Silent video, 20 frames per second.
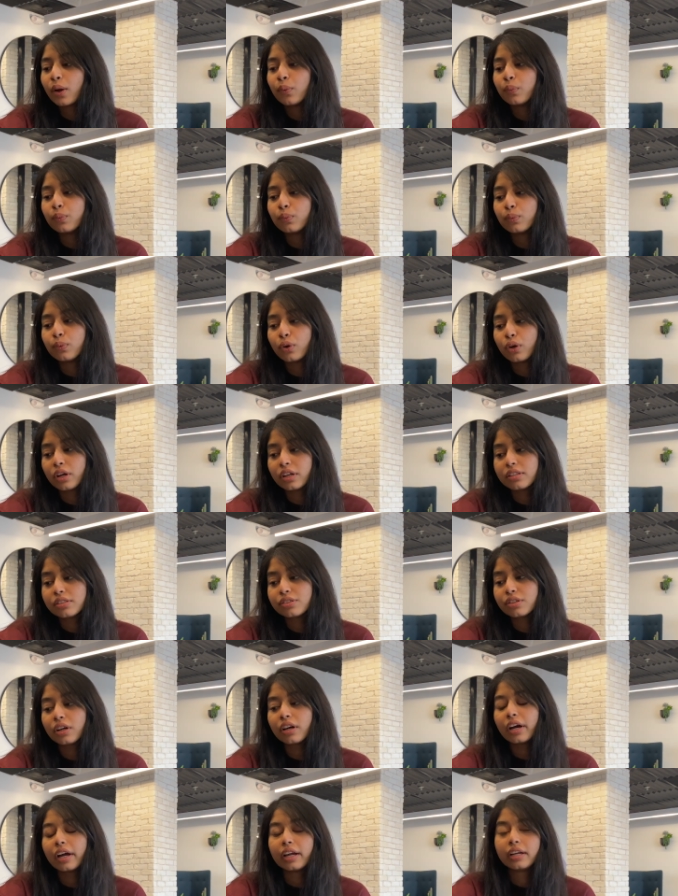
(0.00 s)
What is
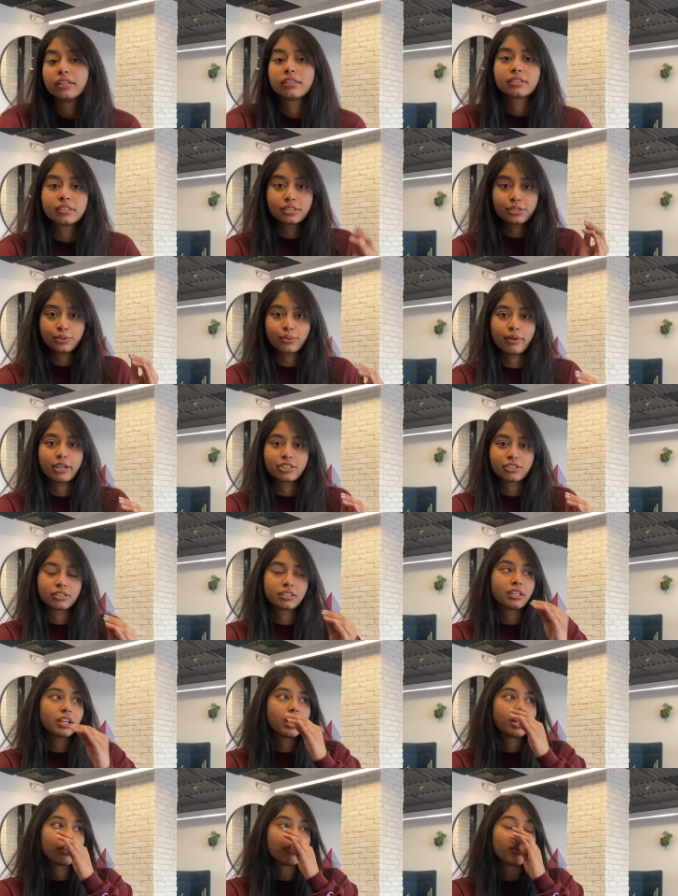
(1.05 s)
your height? This
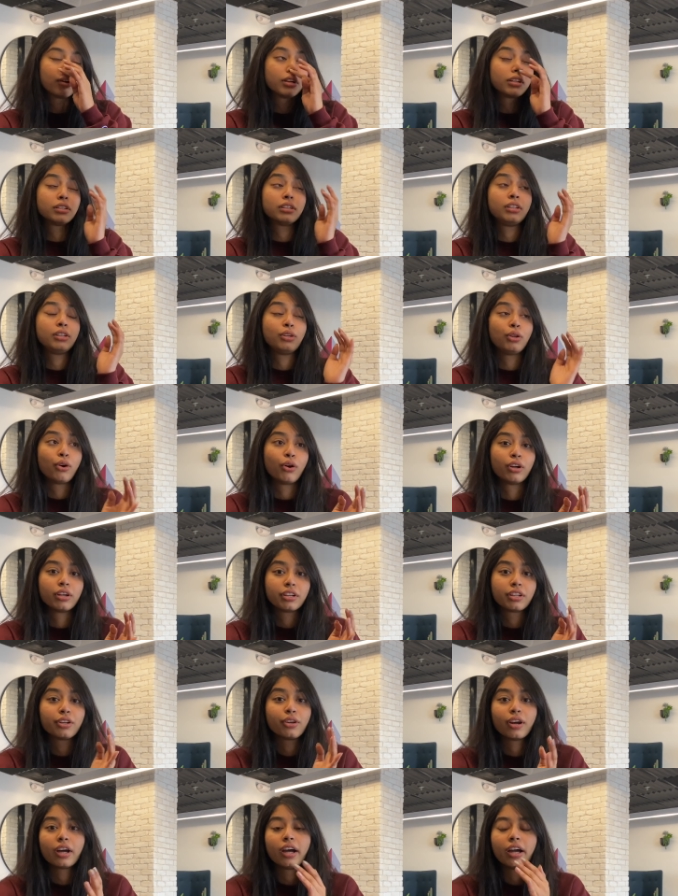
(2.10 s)
question I got a lot.
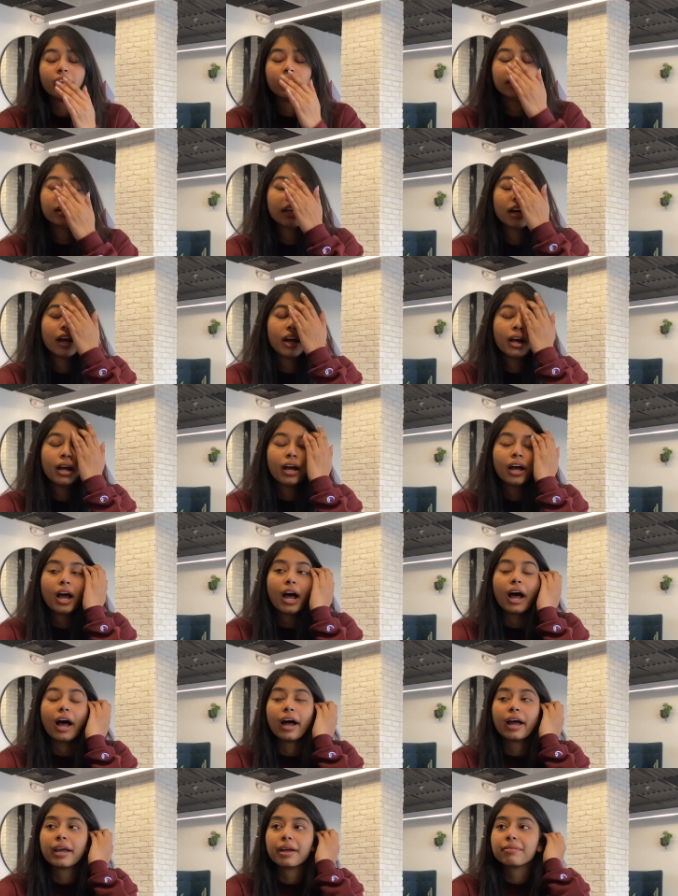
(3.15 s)
Your height.
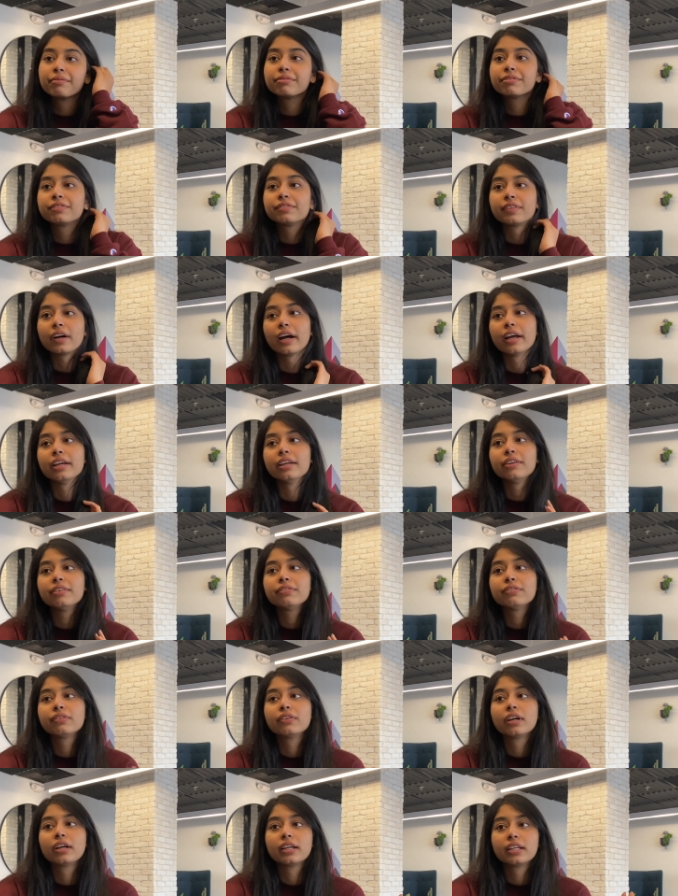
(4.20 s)
I am 5'10.
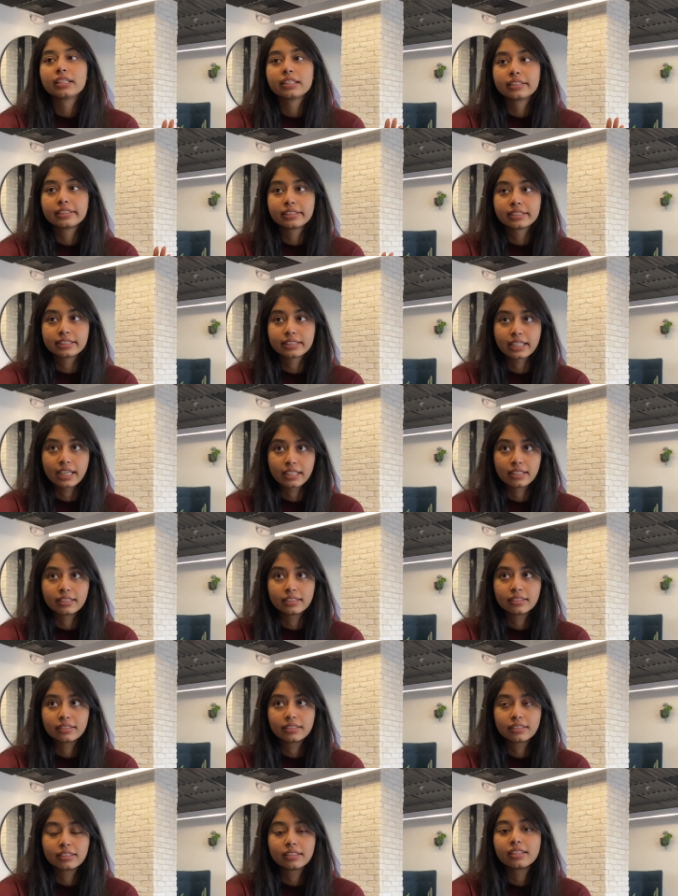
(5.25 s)

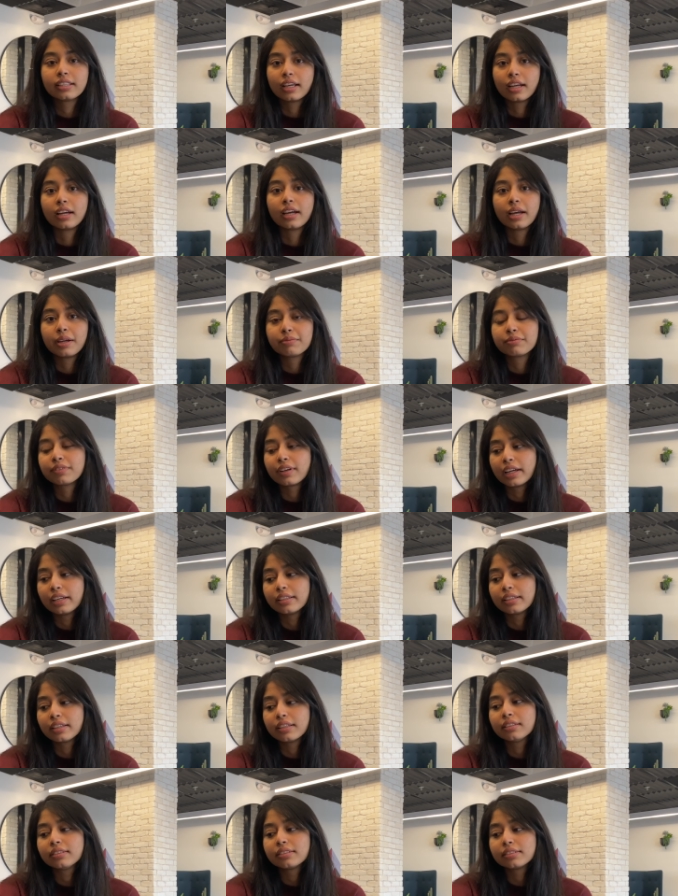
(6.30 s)
Yeah, I'm
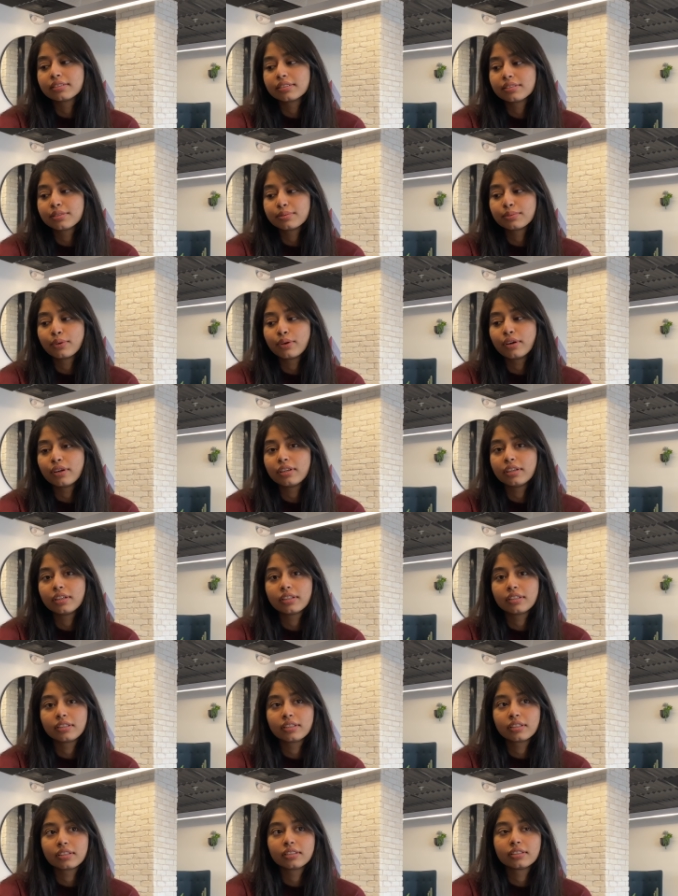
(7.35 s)
5'10. This is what
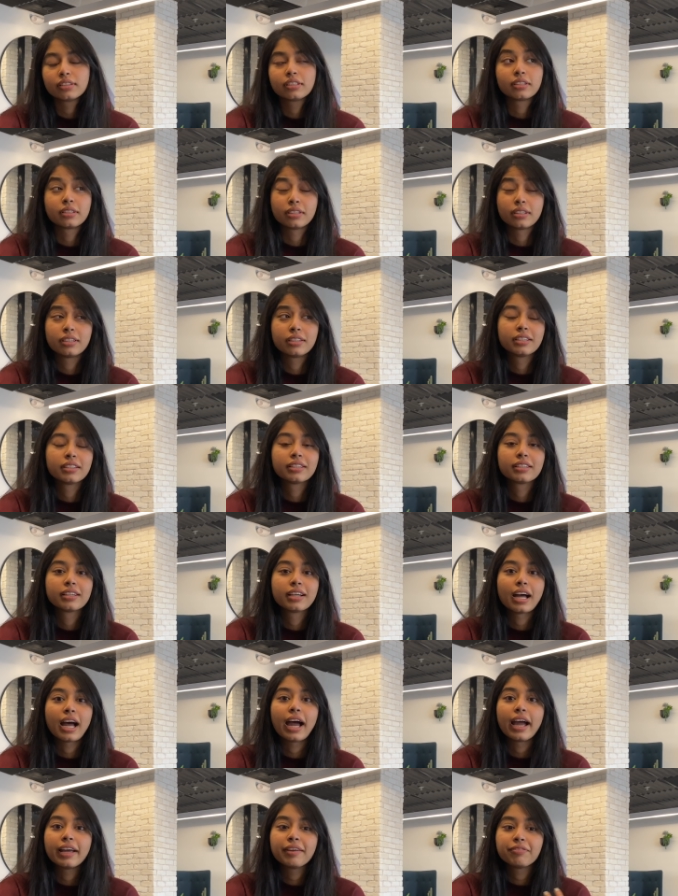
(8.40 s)
the
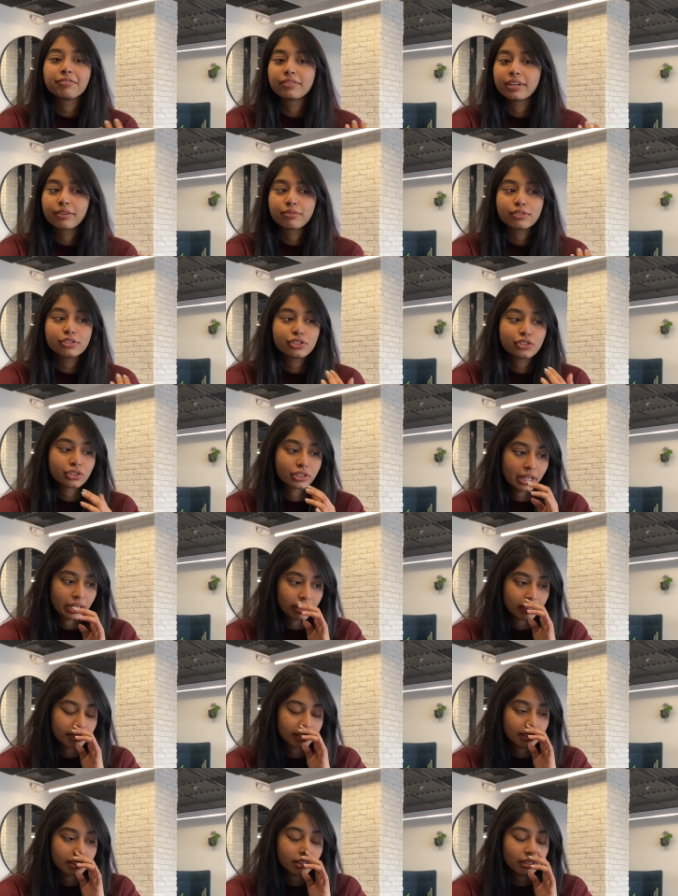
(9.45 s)
I've never
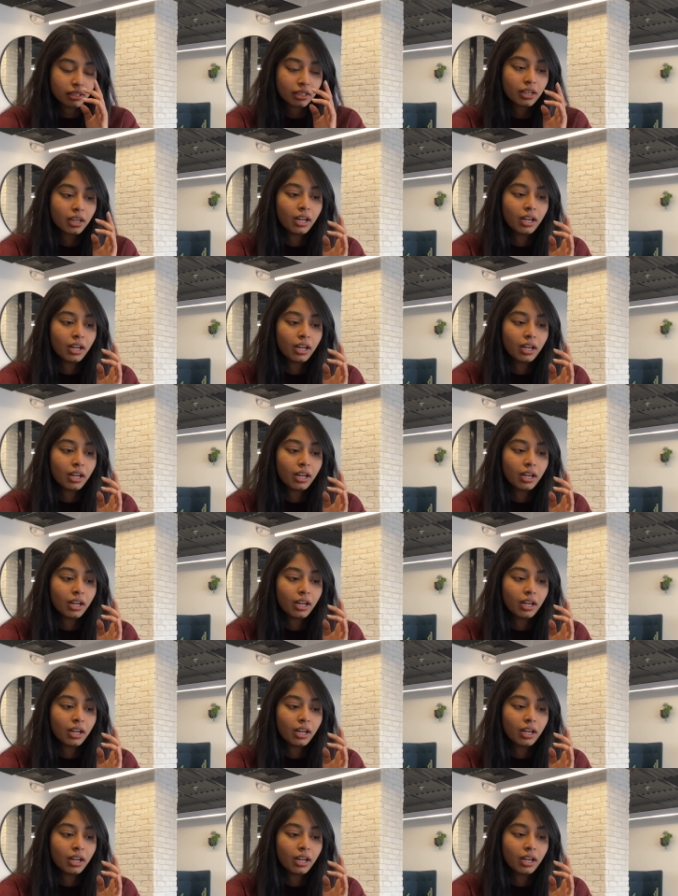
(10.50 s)
checked it.